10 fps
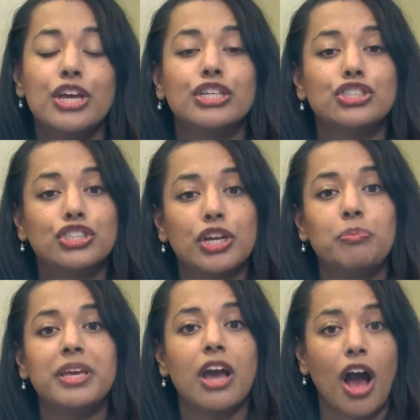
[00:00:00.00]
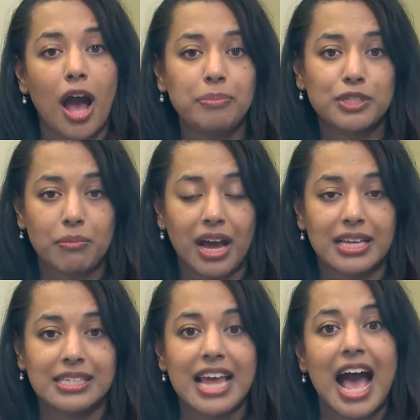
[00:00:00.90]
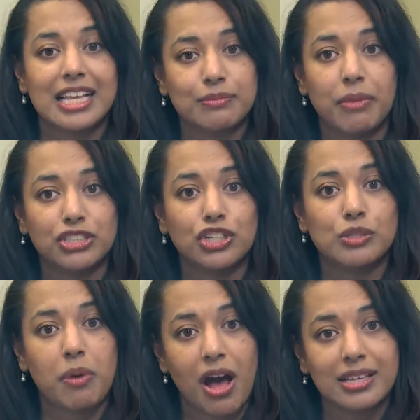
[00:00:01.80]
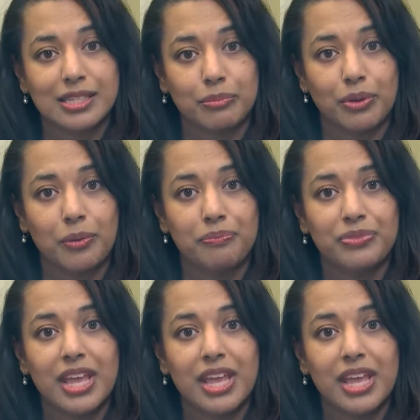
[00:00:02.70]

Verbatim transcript: should be optimized as much as possible.